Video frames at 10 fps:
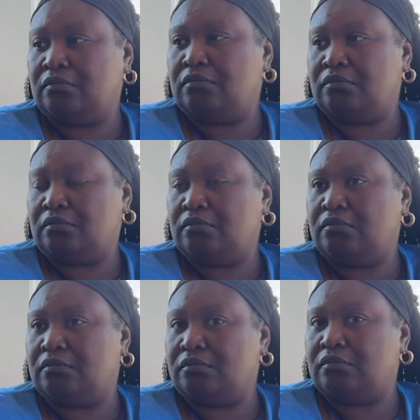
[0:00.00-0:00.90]

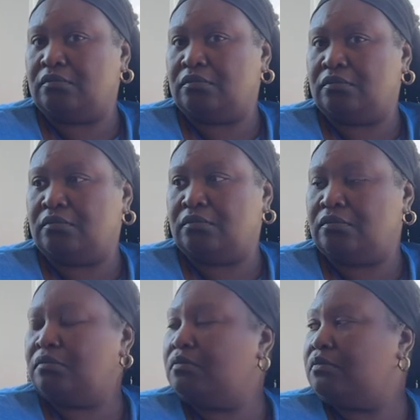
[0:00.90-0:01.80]

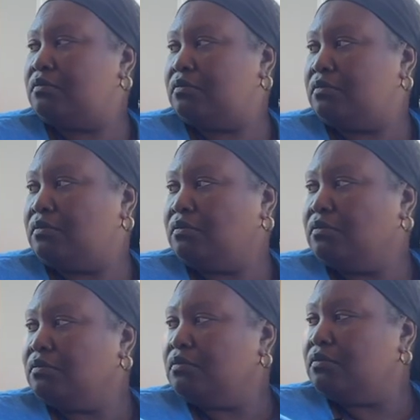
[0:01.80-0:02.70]

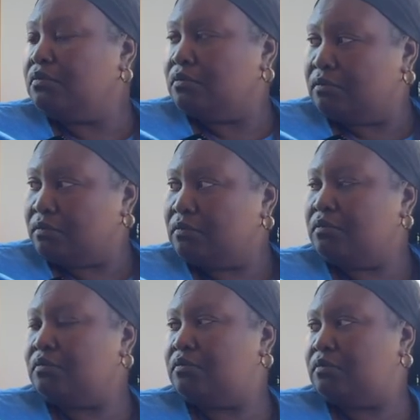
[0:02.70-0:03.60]

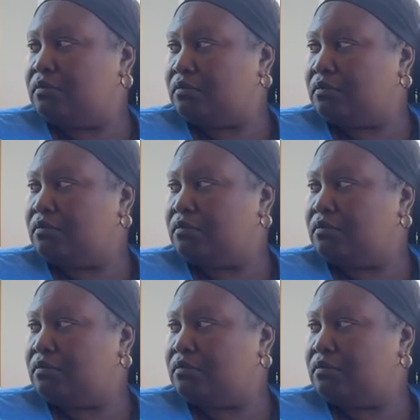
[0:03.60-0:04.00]
No words are spoken by the person on screen.